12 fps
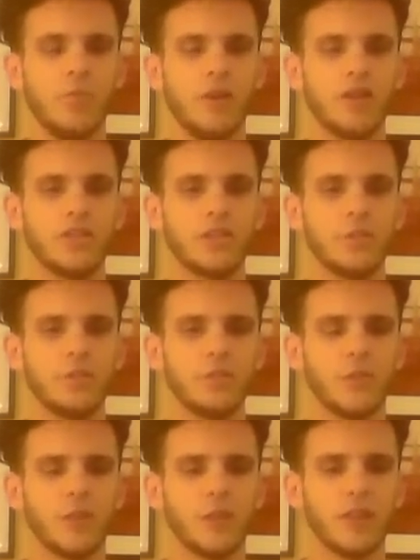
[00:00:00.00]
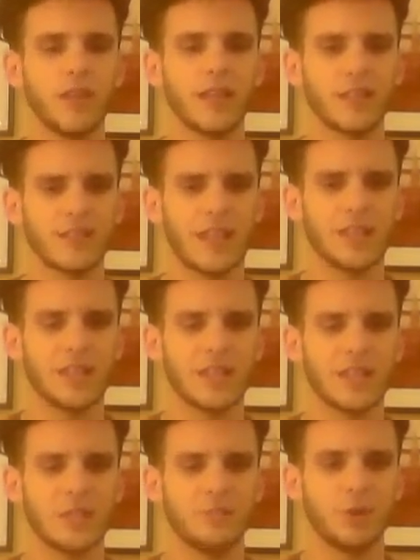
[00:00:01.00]
but it's useful in that sense in
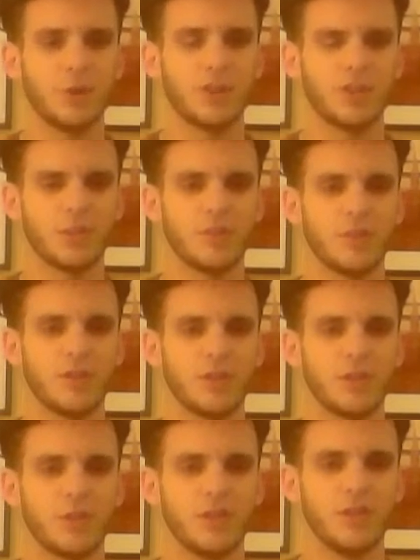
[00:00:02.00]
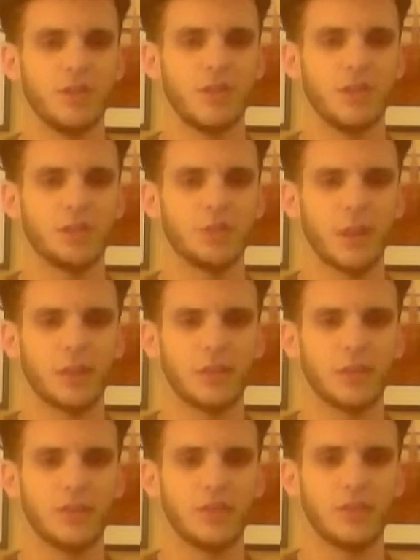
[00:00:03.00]
that it's both something the federal government did
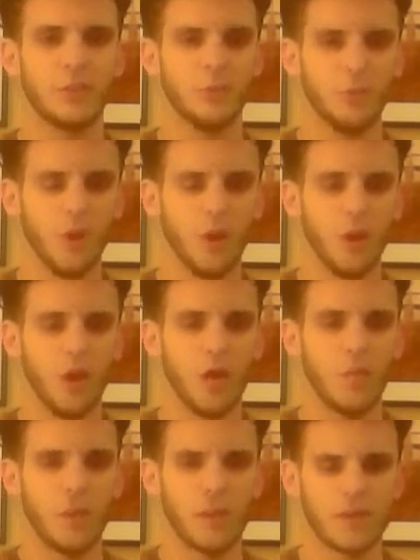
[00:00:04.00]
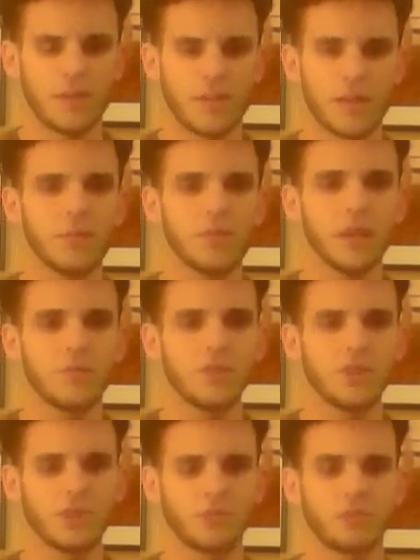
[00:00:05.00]
directly do, but at the same time
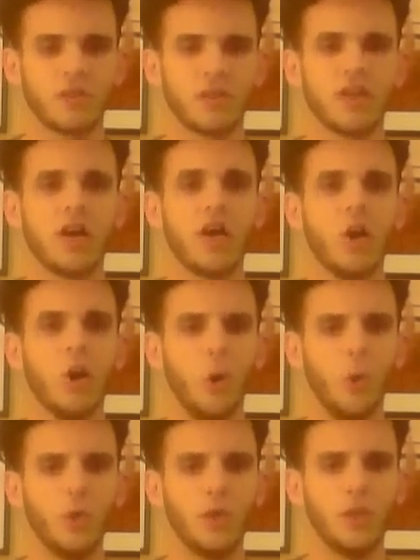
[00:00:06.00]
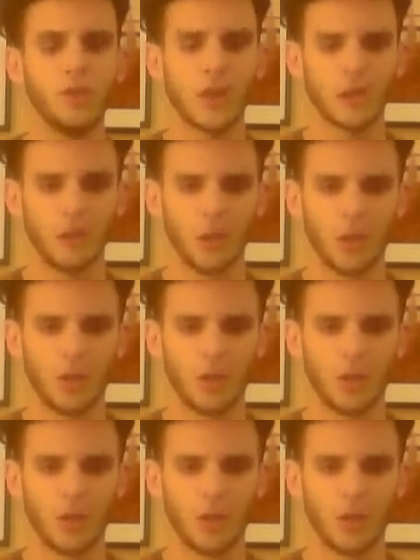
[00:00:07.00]
something that probably not only the federal